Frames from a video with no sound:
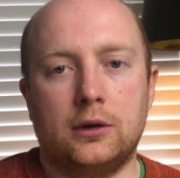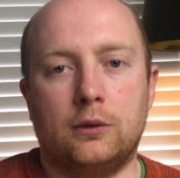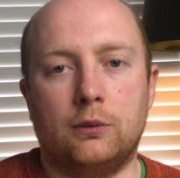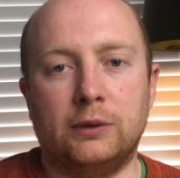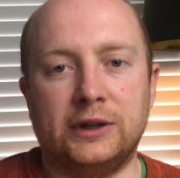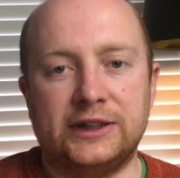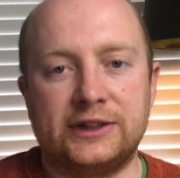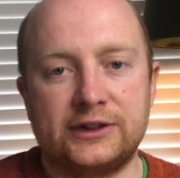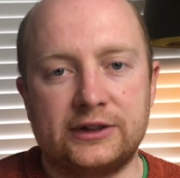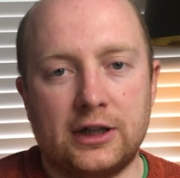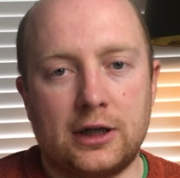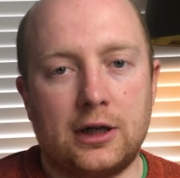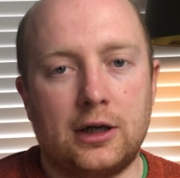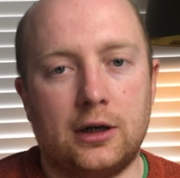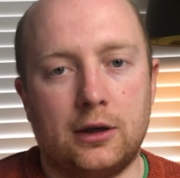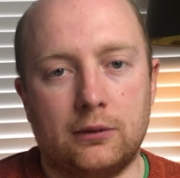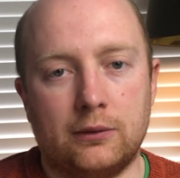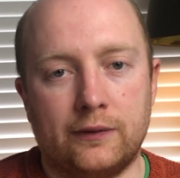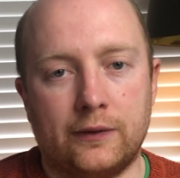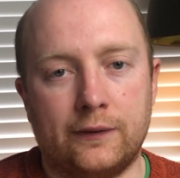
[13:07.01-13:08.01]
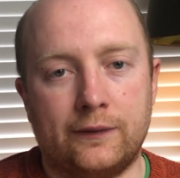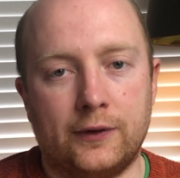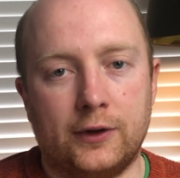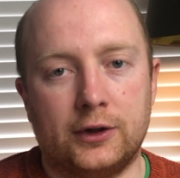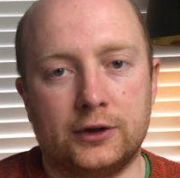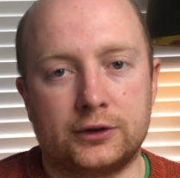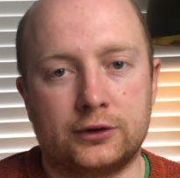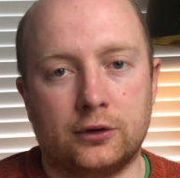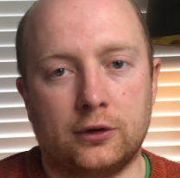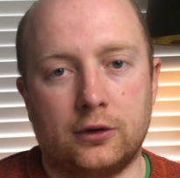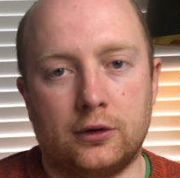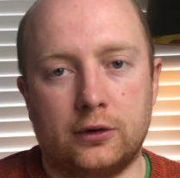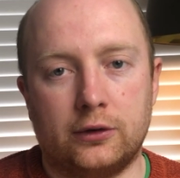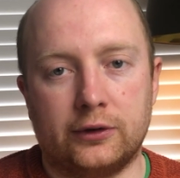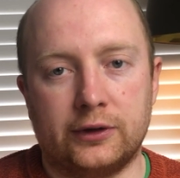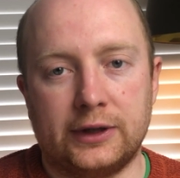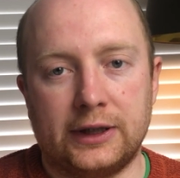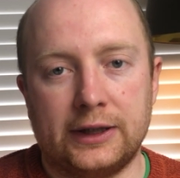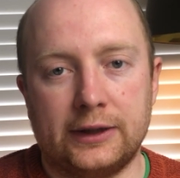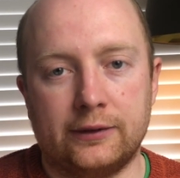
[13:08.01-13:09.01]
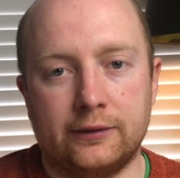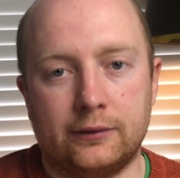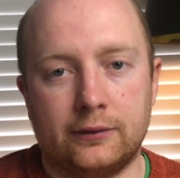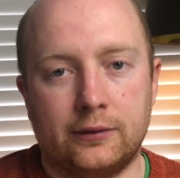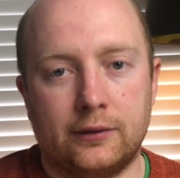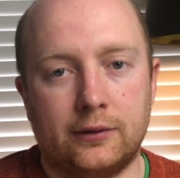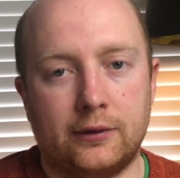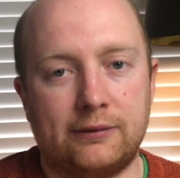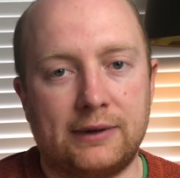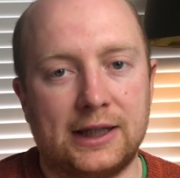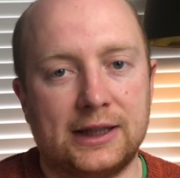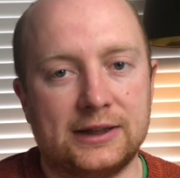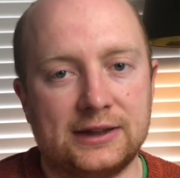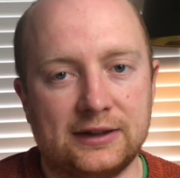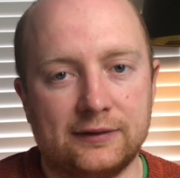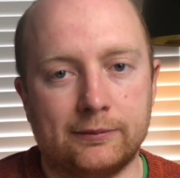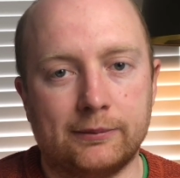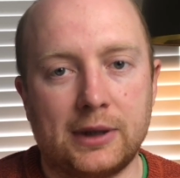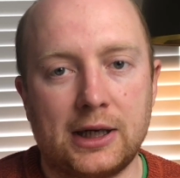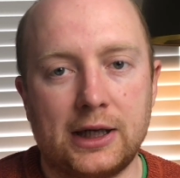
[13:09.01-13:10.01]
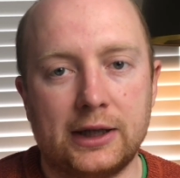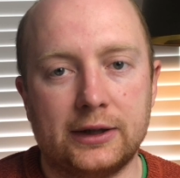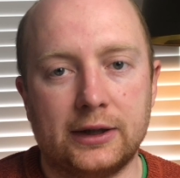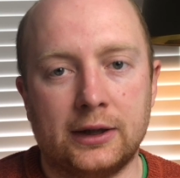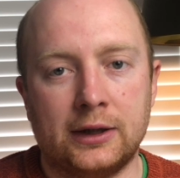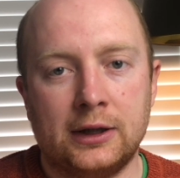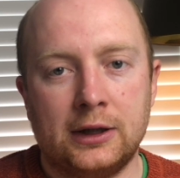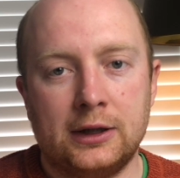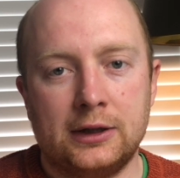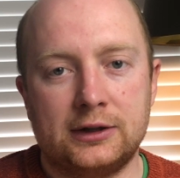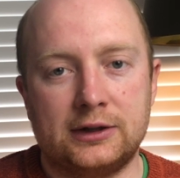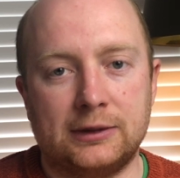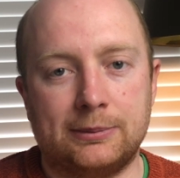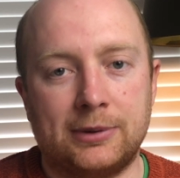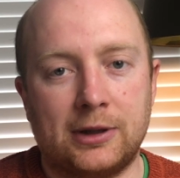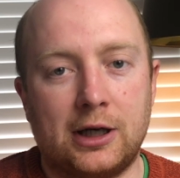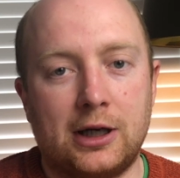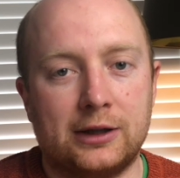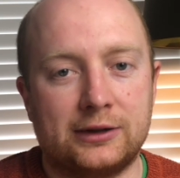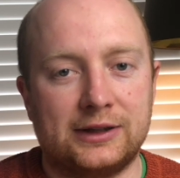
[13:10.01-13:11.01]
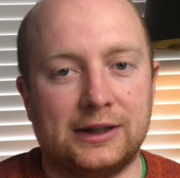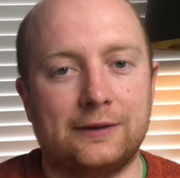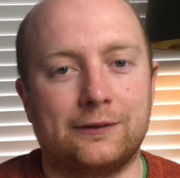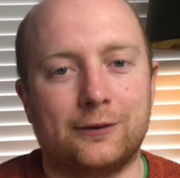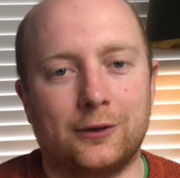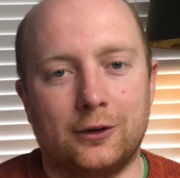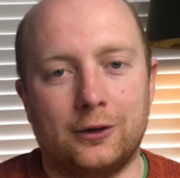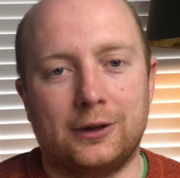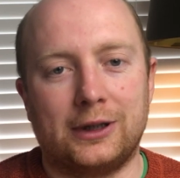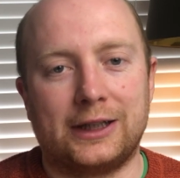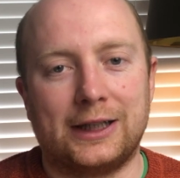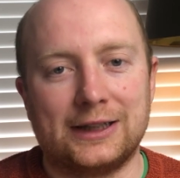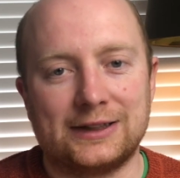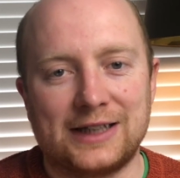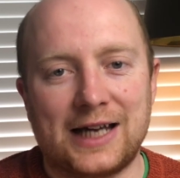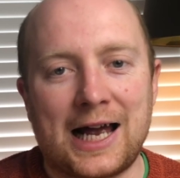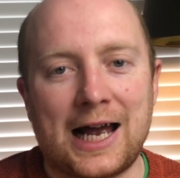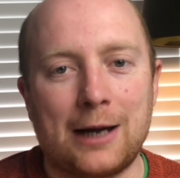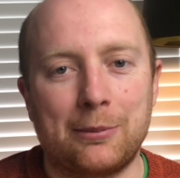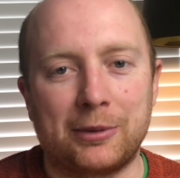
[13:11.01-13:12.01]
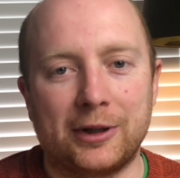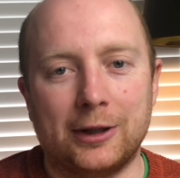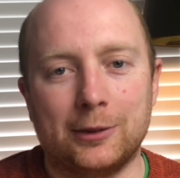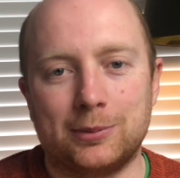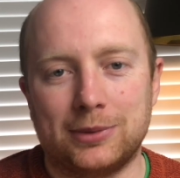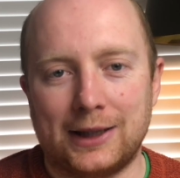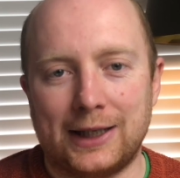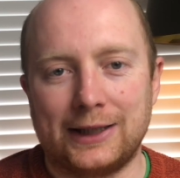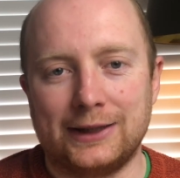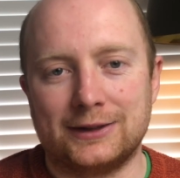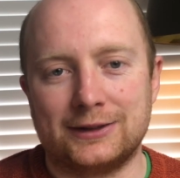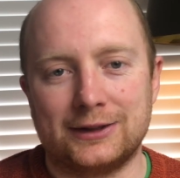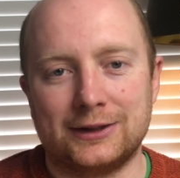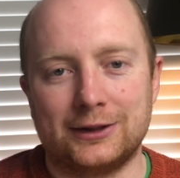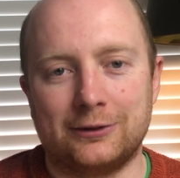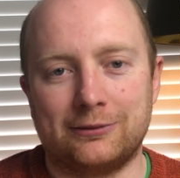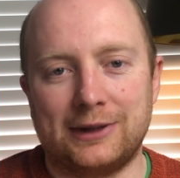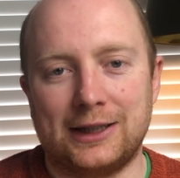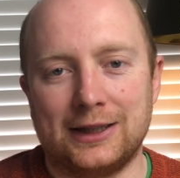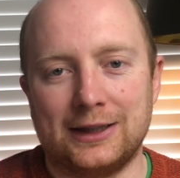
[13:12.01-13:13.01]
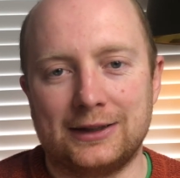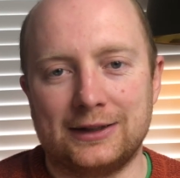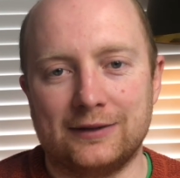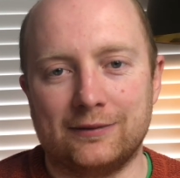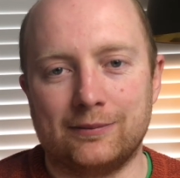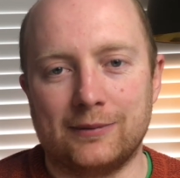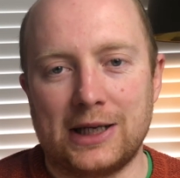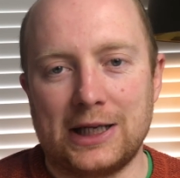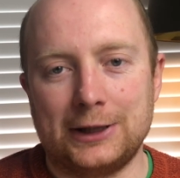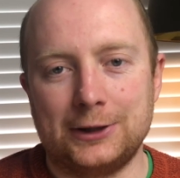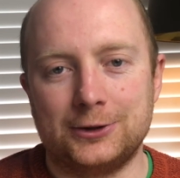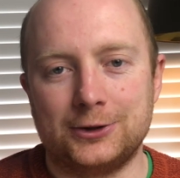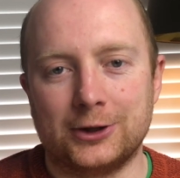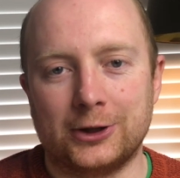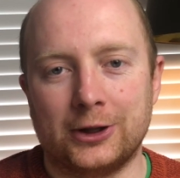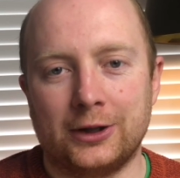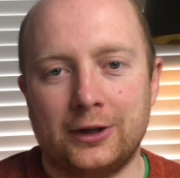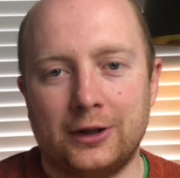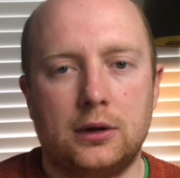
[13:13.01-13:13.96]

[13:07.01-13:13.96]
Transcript: We start with the first chord in the relative minor, departing for, I guess, a happier place in the relative major.